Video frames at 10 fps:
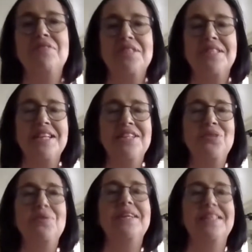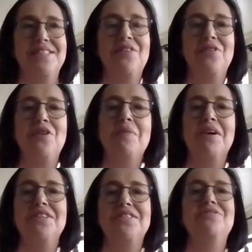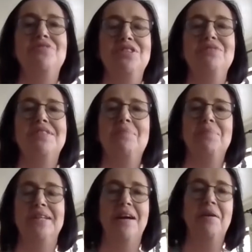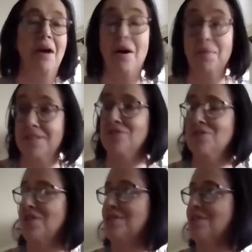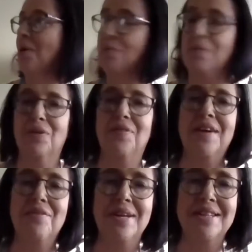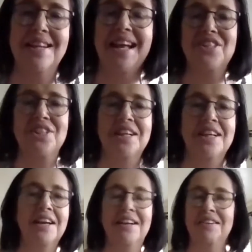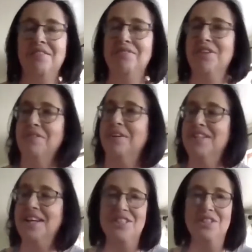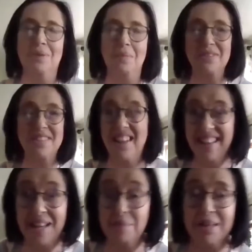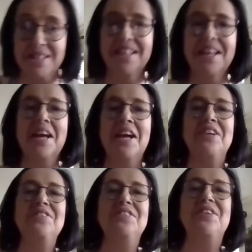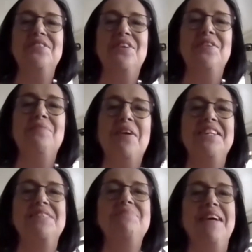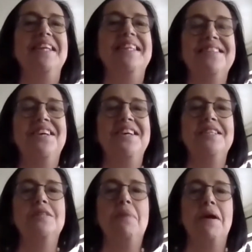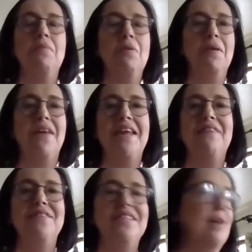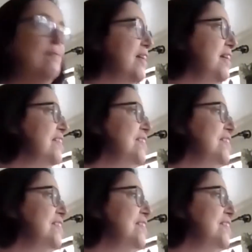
Just in doing so, you might just introduce somebody. I was introduced to oat milk for that reason, and actually, I changed to it because I like it better. And so, you might just make little changes to people, but then every time I,